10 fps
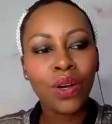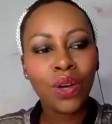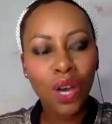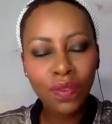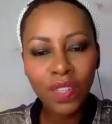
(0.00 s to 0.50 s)

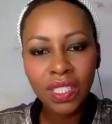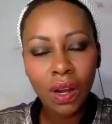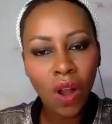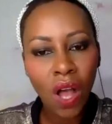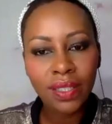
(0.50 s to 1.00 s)
COVID
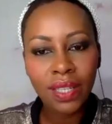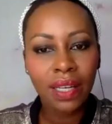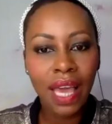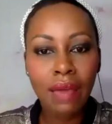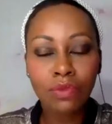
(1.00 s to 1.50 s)
and lockdown
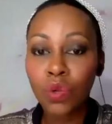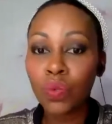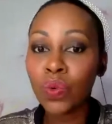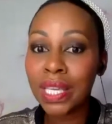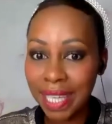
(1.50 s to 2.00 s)
came to
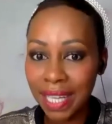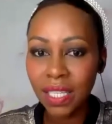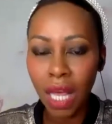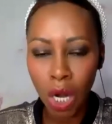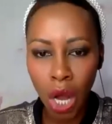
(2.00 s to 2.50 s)
reset
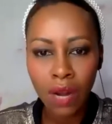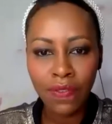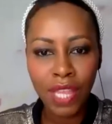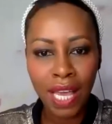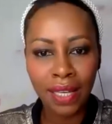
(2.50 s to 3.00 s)
a lot
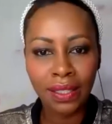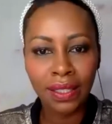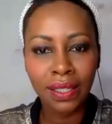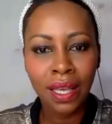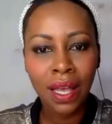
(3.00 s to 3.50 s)
of
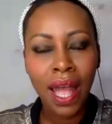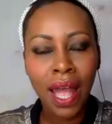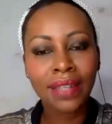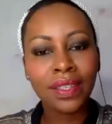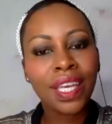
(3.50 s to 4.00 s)
things.
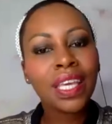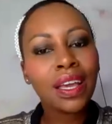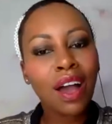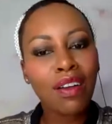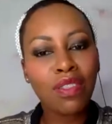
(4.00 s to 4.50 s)
And
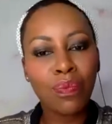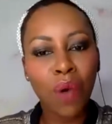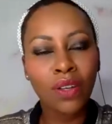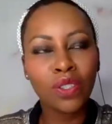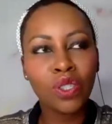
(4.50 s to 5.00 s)
thinking out of the
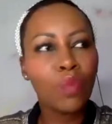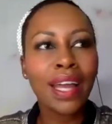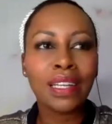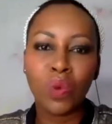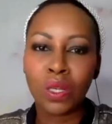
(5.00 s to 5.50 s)
box, you
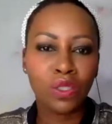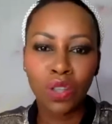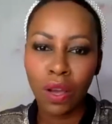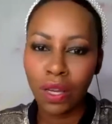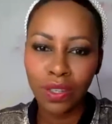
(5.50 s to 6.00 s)
might as well
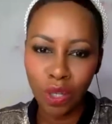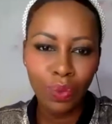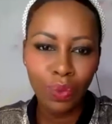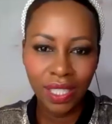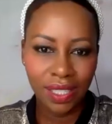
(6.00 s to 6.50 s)
start a new
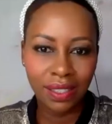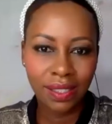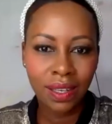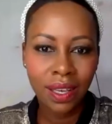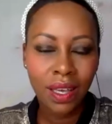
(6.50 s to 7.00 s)

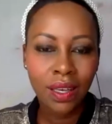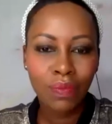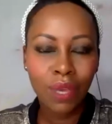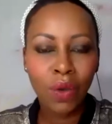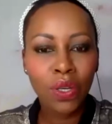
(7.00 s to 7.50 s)
business.
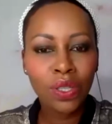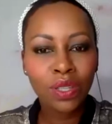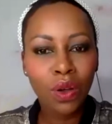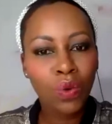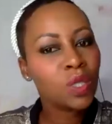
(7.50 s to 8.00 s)
Because
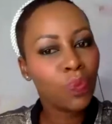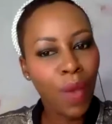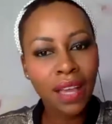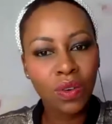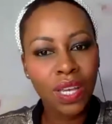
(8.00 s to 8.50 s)
Orit's
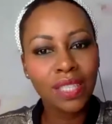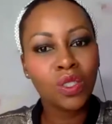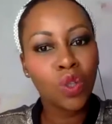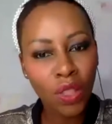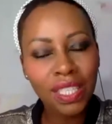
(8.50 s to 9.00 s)
Bakery is
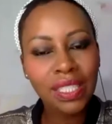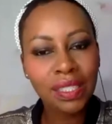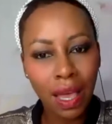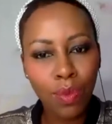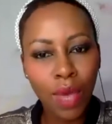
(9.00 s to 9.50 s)
not the
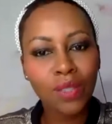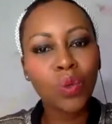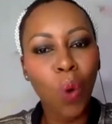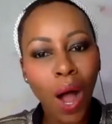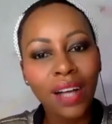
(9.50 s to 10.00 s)
same as it
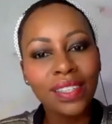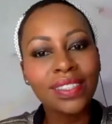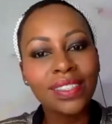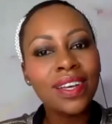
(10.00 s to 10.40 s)
was